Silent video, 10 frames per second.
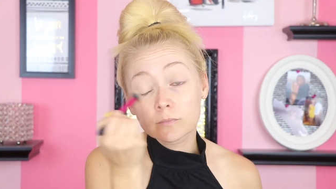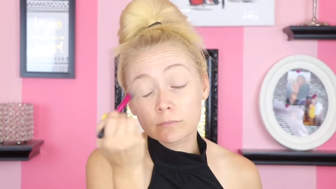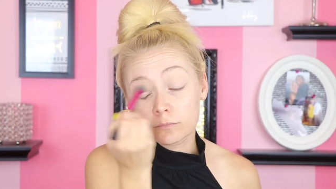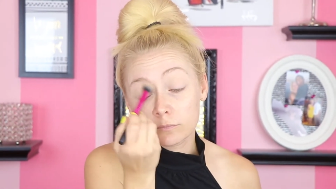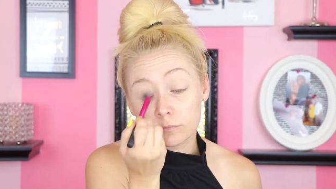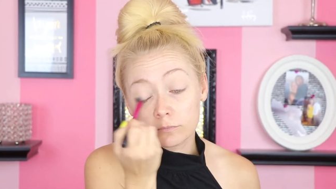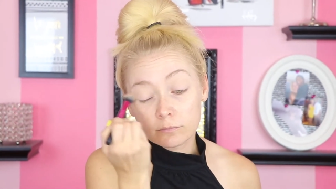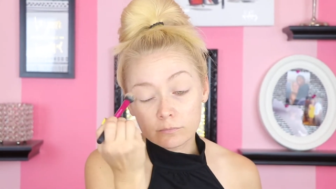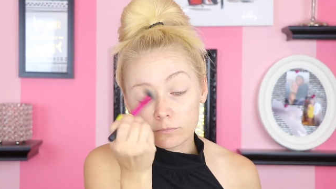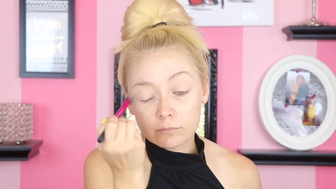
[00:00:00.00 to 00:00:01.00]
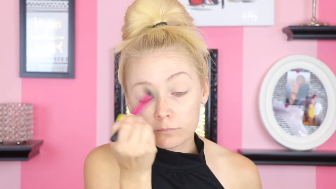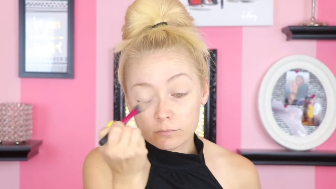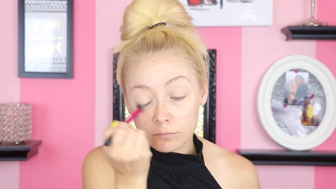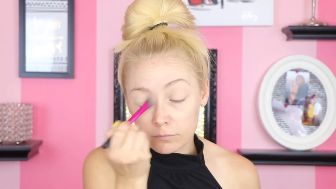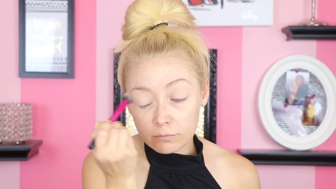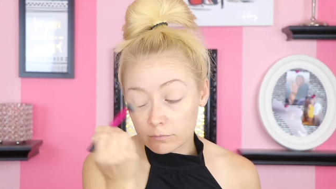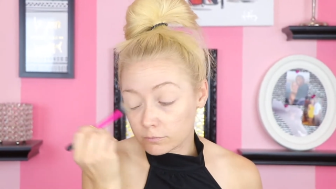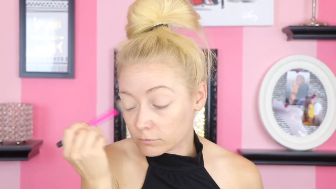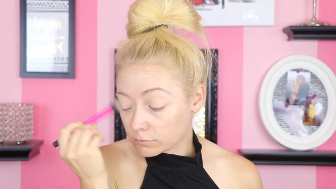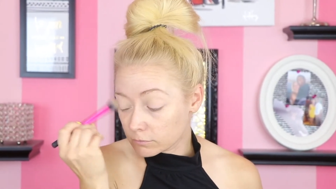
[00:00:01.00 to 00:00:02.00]

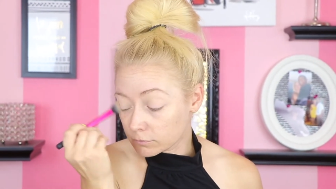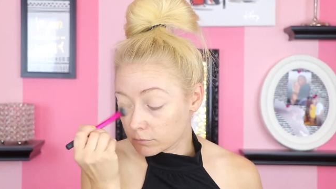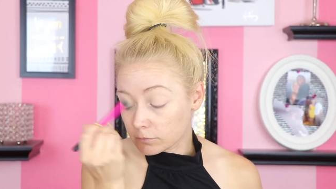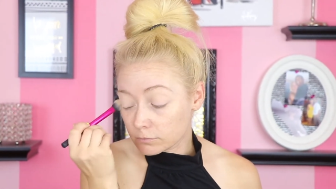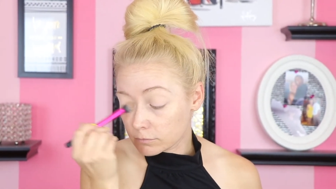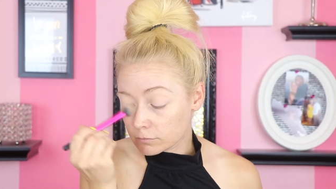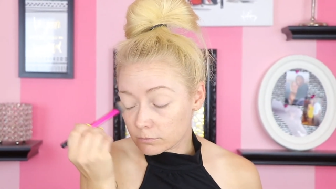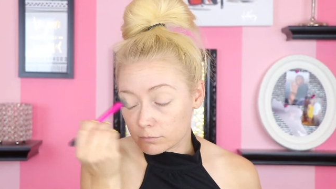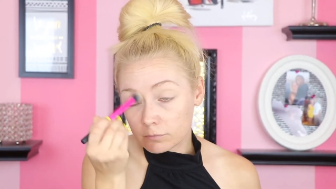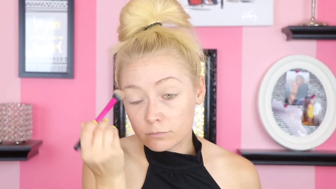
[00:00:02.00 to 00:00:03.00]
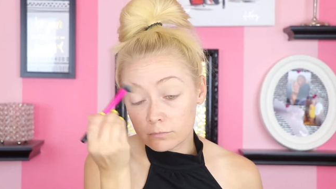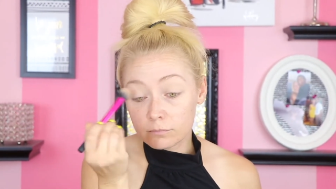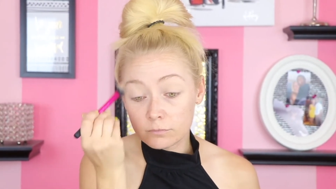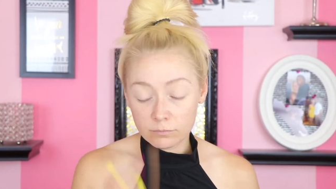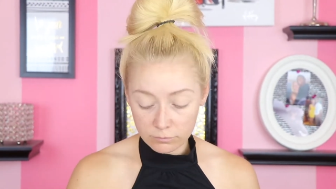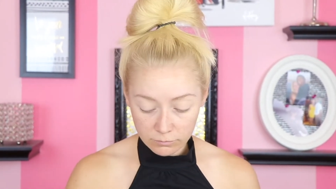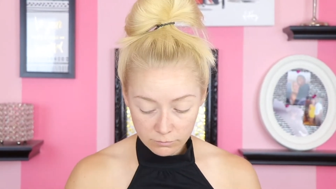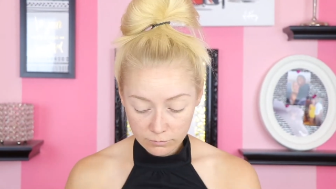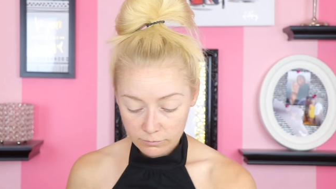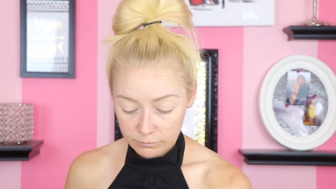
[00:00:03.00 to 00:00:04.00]

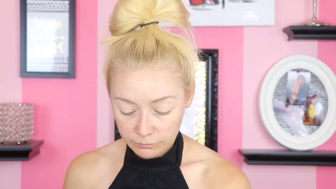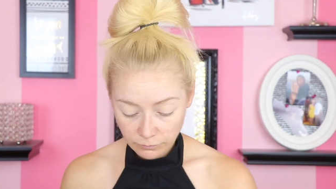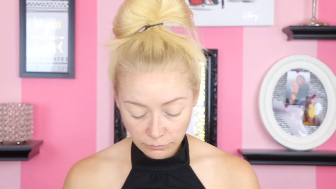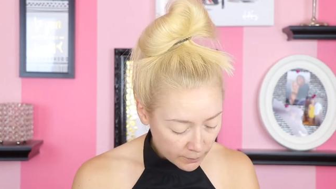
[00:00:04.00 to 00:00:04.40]
(no one is talking)